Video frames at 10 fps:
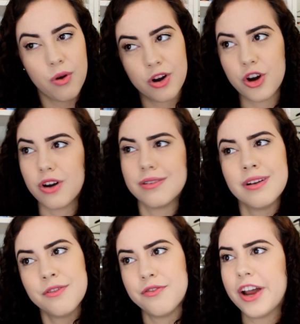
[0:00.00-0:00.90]

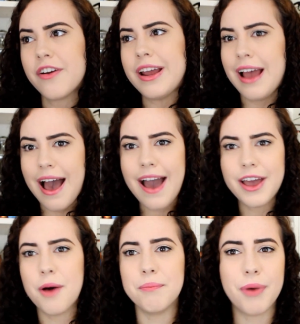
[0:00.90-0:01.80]
her very
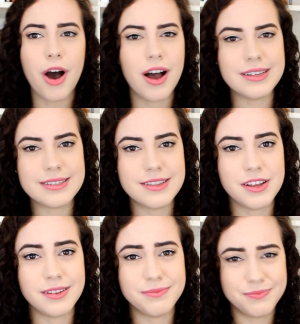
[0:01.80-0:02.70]
high up boss,
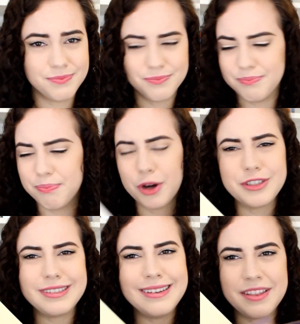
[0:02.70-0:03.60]
the
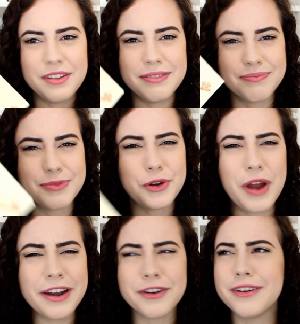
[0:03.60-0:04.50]
person, the
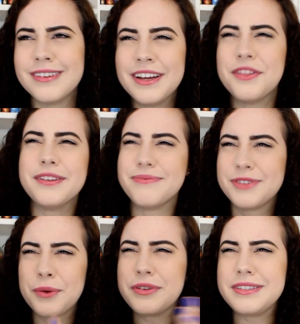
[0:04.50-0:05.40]
creator, the
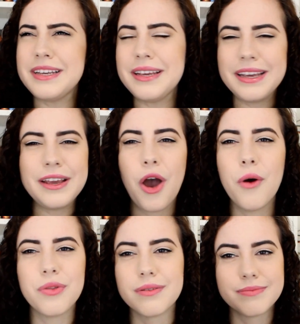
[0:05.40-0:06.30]

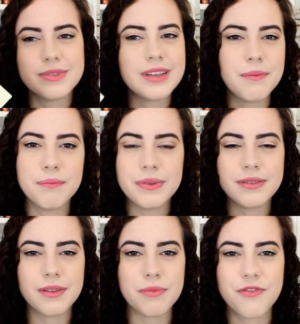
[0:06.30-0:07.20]
CEO,
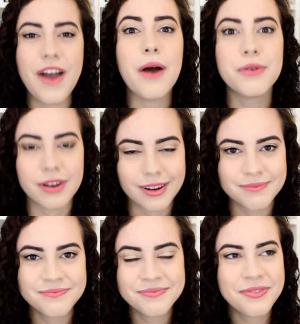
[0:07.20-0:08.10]
the founder,
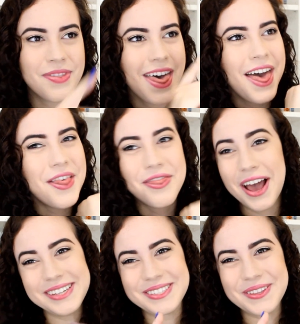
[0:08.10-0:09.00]

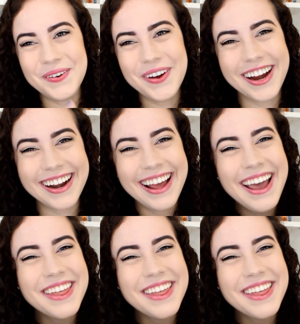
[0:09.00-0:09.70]
that's the word,